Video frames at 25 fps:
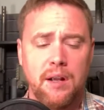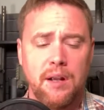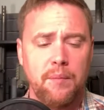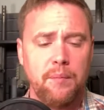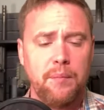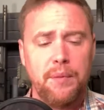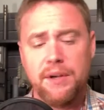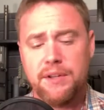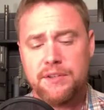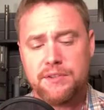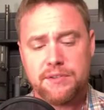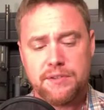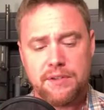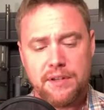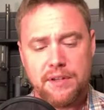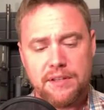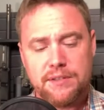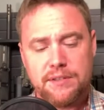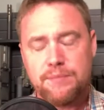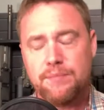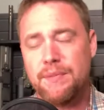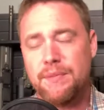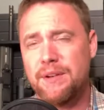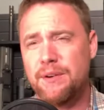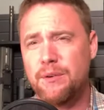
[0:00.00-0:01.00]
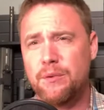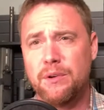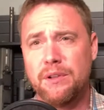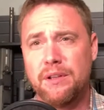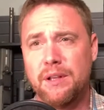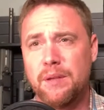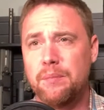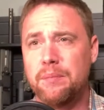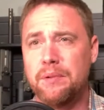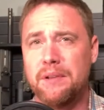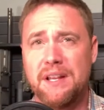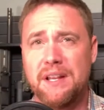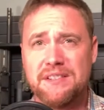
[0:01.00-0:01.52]
But it's been a really
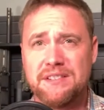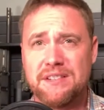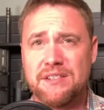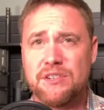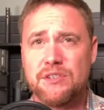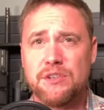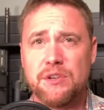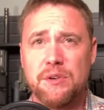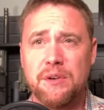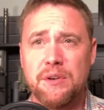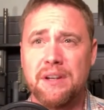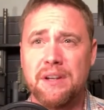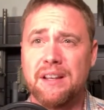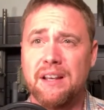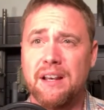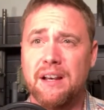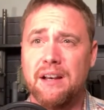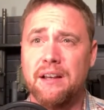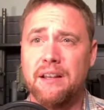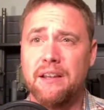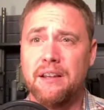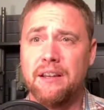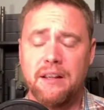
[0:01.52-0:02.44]
pleasant shooting gun.